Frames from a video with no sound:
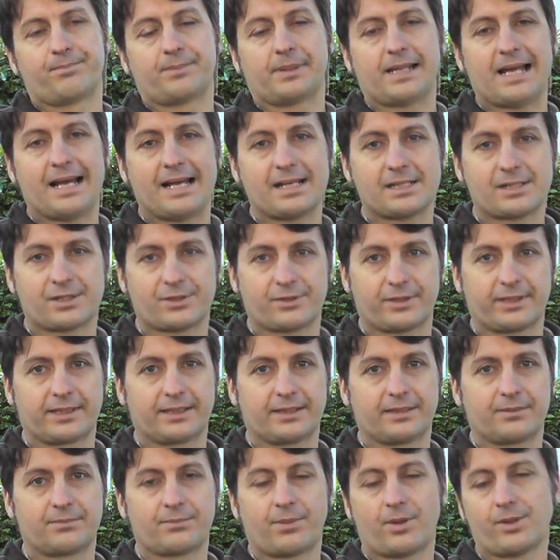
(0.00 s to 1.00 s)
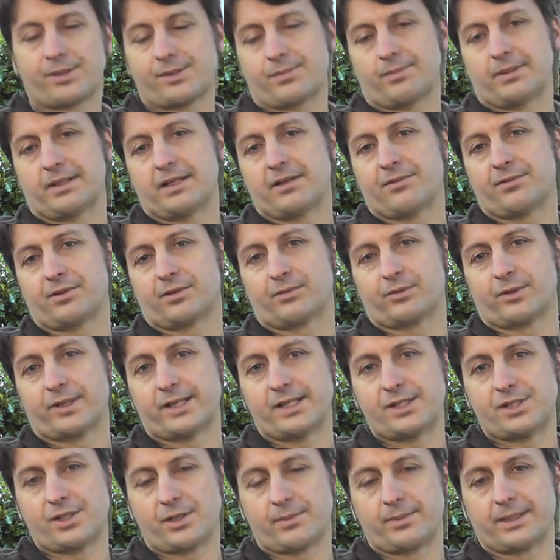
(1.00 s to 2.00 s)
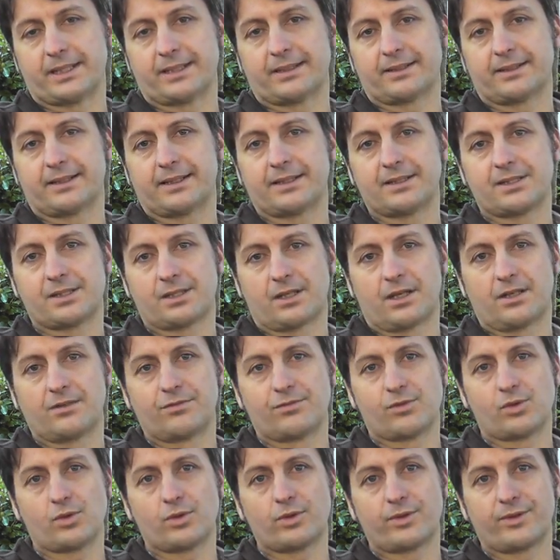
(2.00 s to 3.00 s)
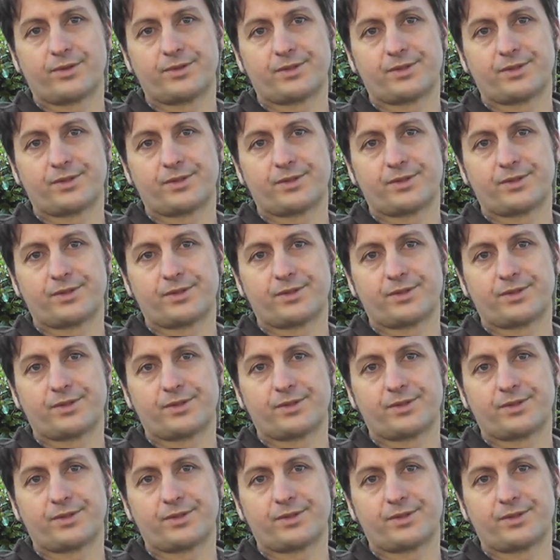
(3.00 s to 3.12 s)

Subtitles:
plastering and possibly even rejibbing and so forth.